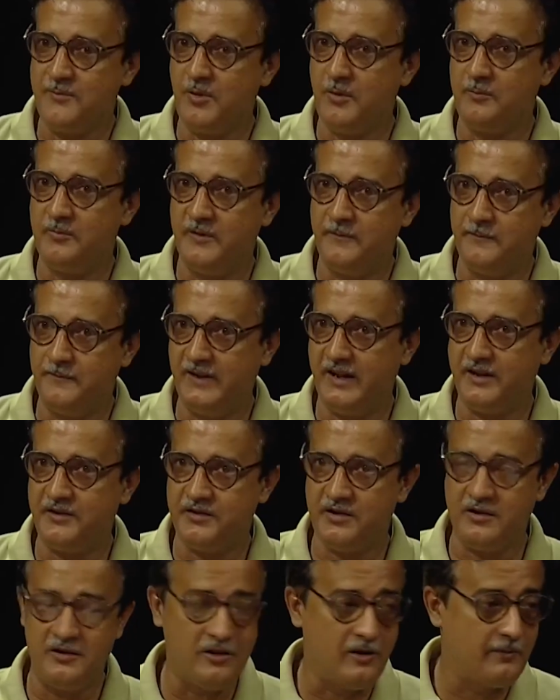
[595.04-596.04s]
of
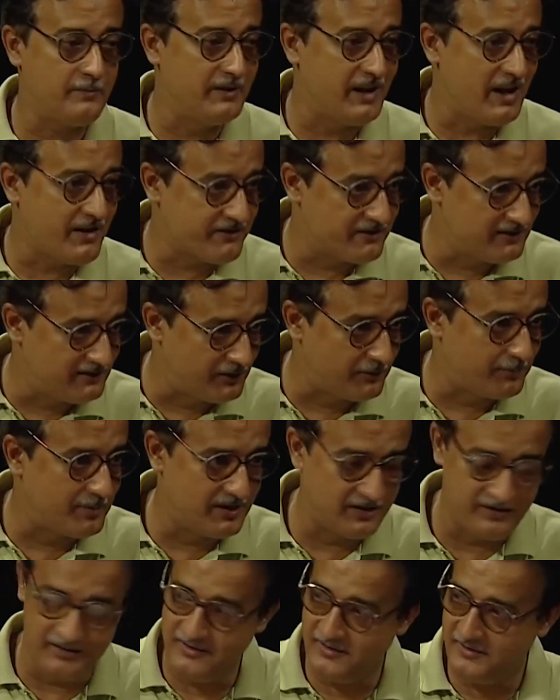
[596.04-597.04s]
reflection of national
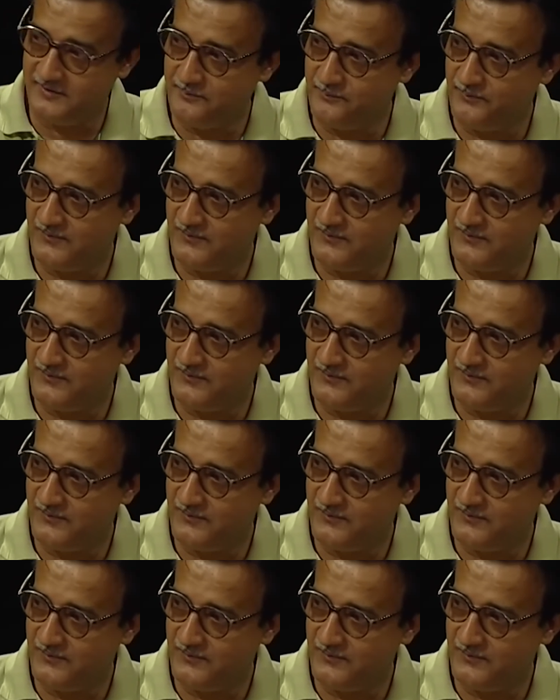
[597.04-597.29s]
spirits.